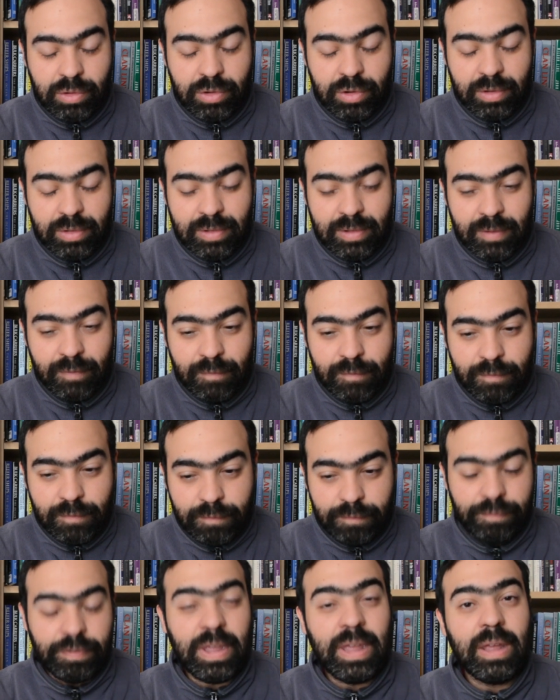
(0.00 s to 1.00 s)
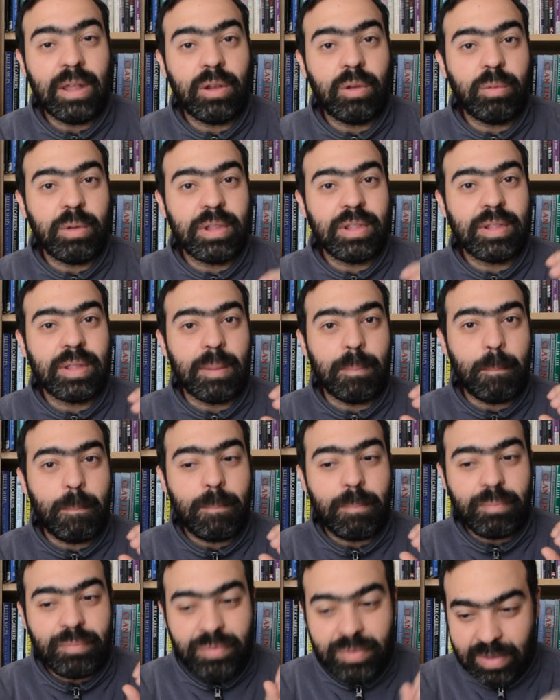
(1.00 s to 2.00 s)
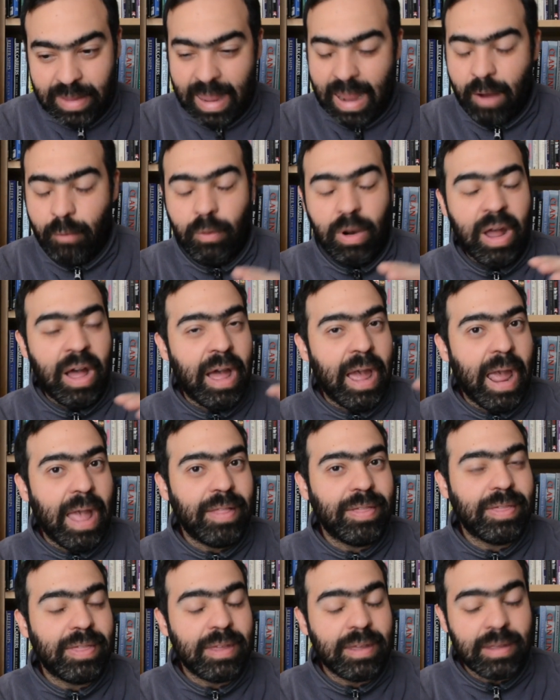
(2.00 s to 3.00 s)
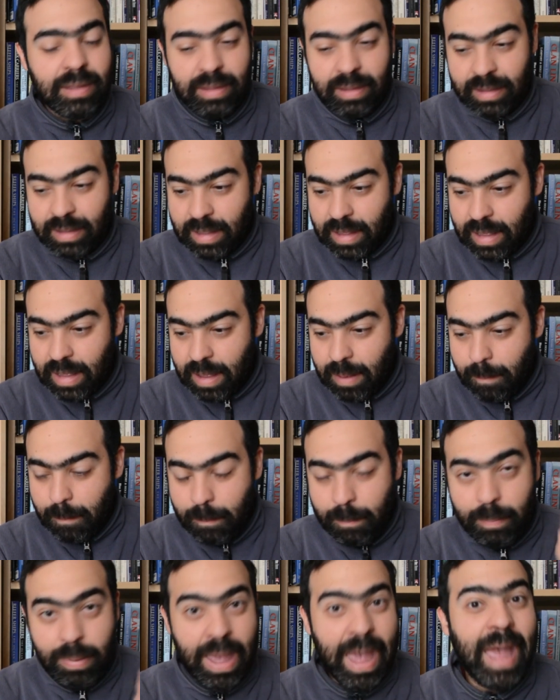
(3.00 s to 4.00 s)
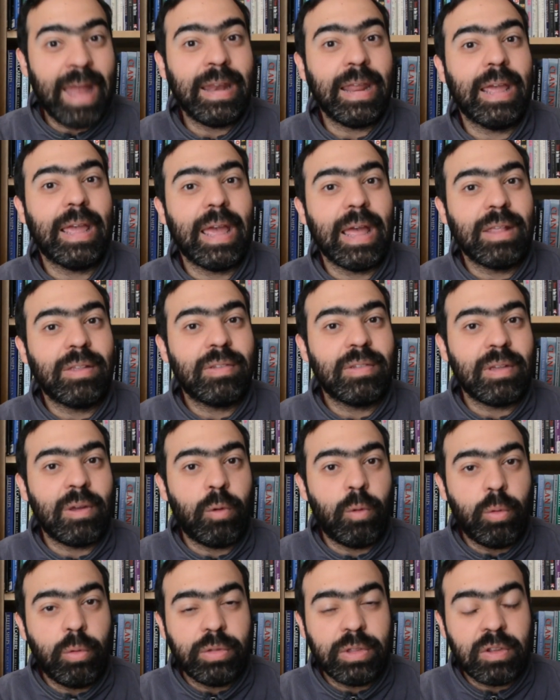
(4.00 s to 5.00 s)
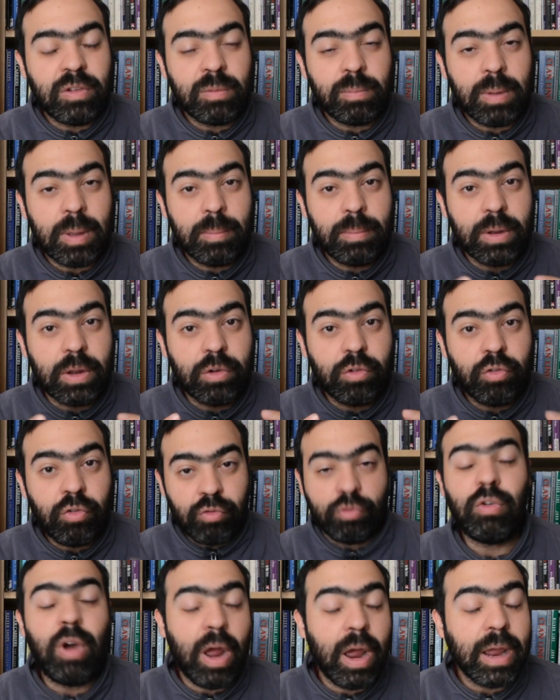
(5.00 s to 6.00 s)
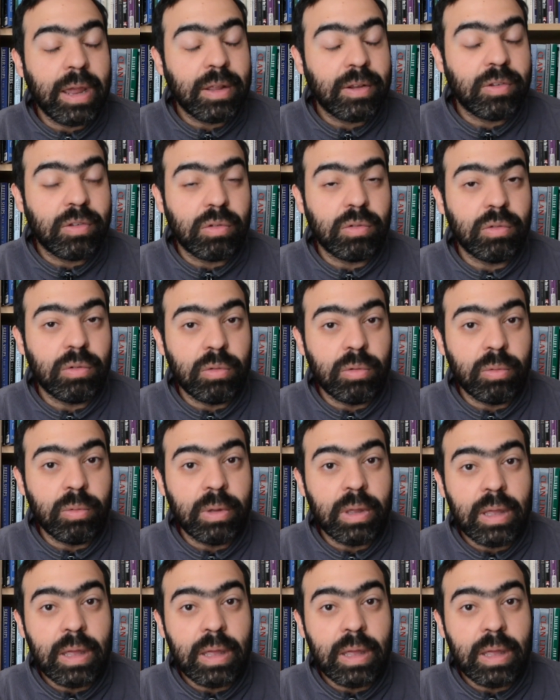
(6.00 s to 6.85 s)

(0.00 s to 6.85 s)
just feel with the terror and the panic as all these people are trying to